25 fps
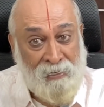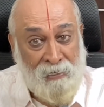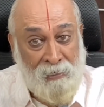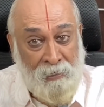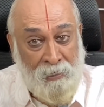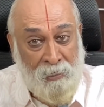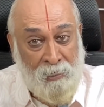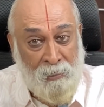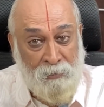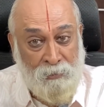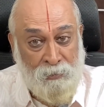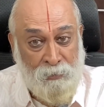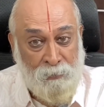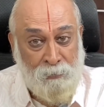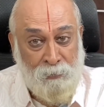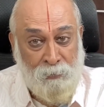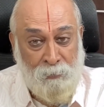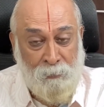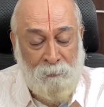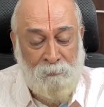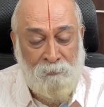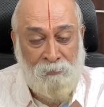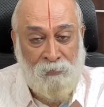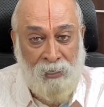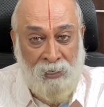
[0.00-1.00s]

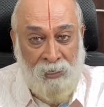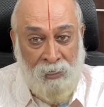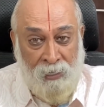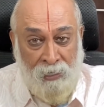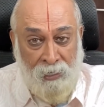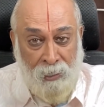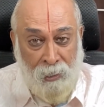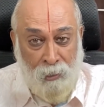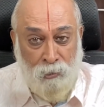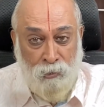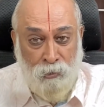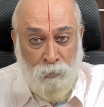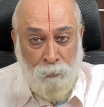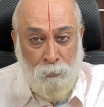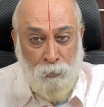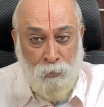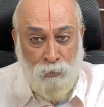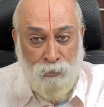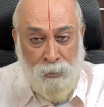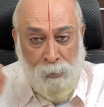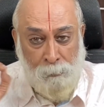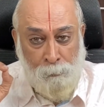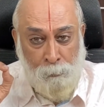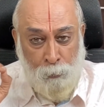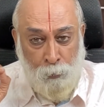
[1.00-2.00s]
Hiranyakashipu.
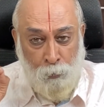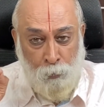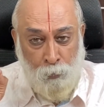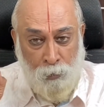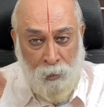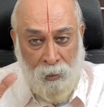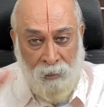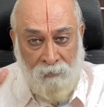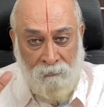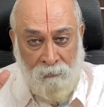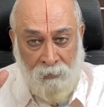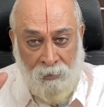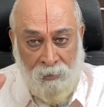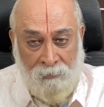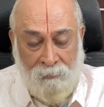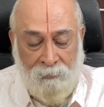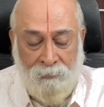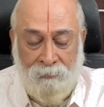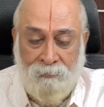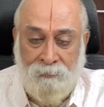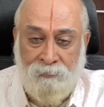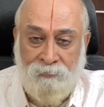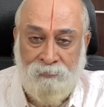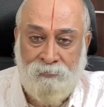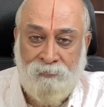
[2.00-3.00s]
Hiranyakashipu is a pure
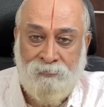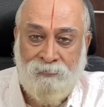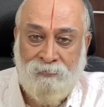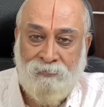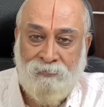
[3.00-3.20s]
evil.